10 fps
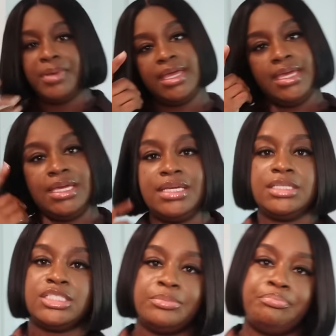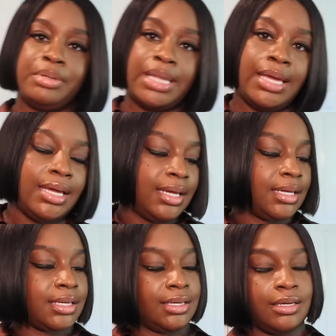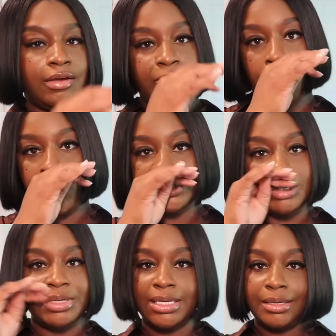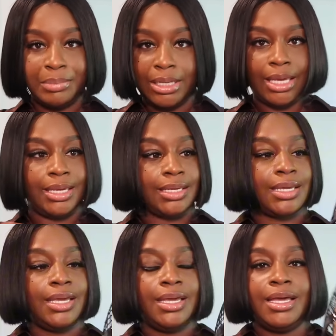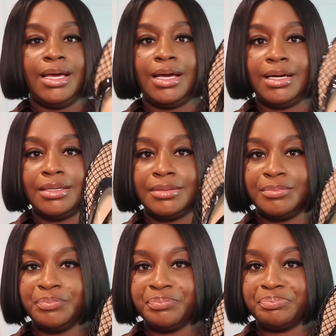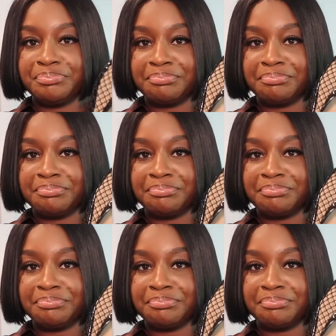beige, black. Of course I'm gonna get black. Um,